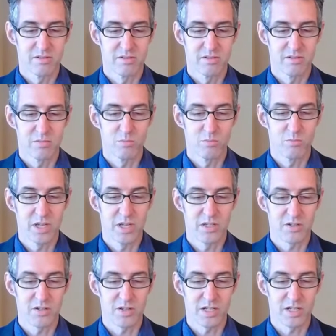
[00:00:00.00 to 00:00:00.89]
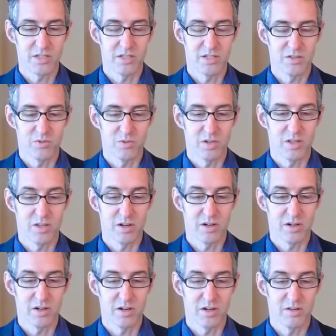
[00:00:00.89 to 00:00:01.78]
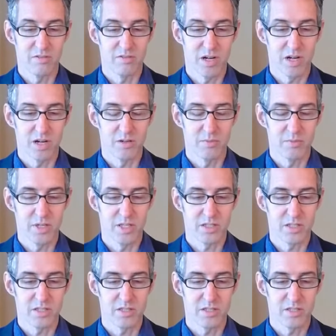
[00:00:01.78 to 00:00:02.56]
matrix with our environment.